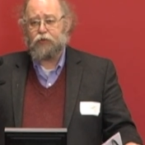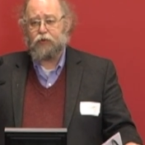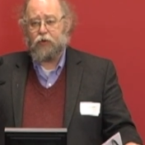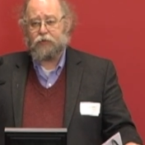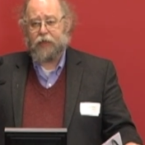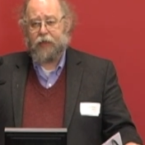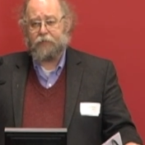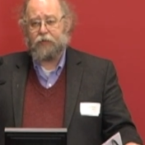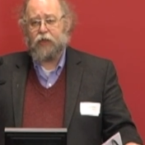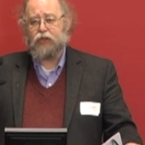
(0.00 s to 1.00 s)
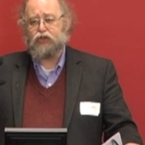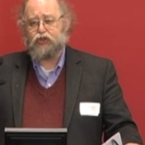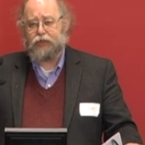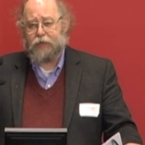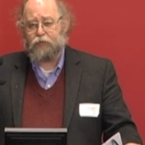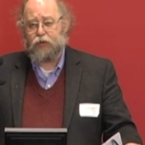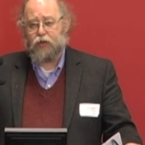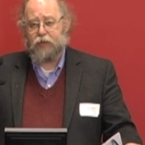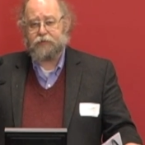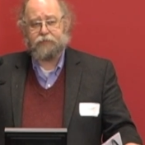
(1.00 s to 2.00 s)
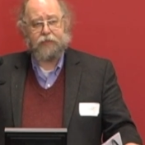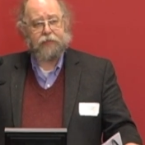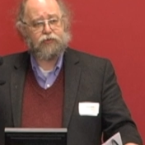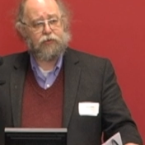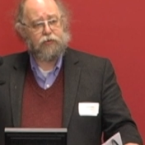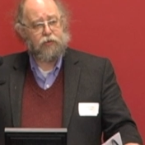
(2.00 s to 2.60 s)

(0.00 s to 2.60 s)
you don't have general laws of nature,